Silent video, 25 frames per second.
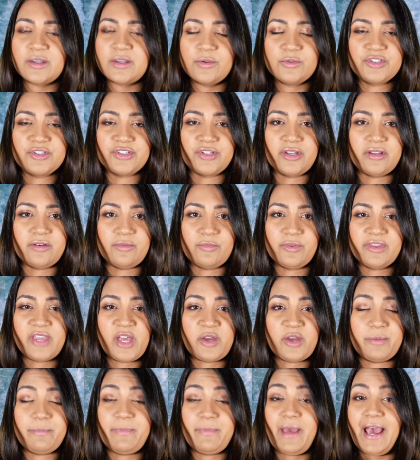ocean
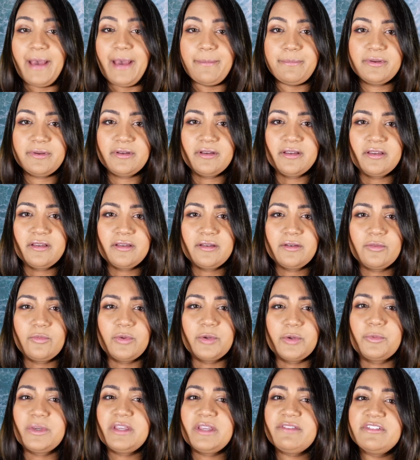without a map.
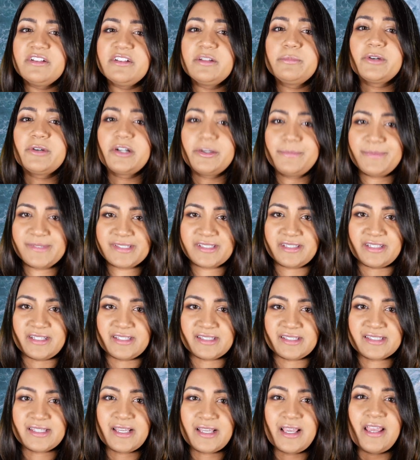When we feel
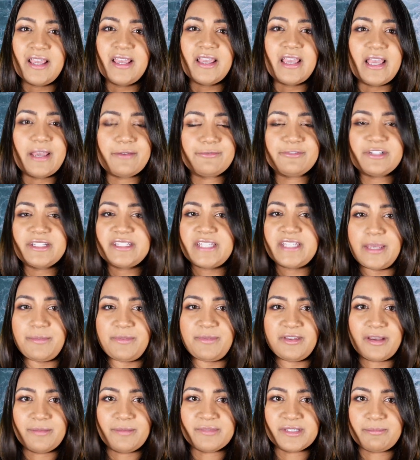purposeless, every day
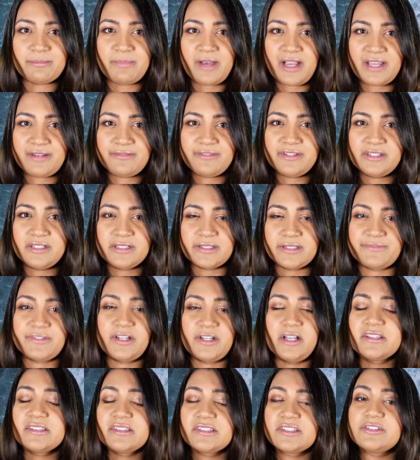becomes a minefield of
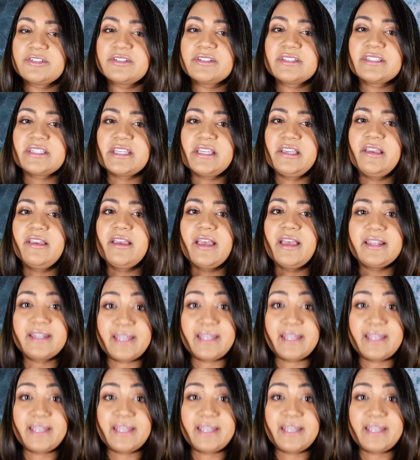uncertainty and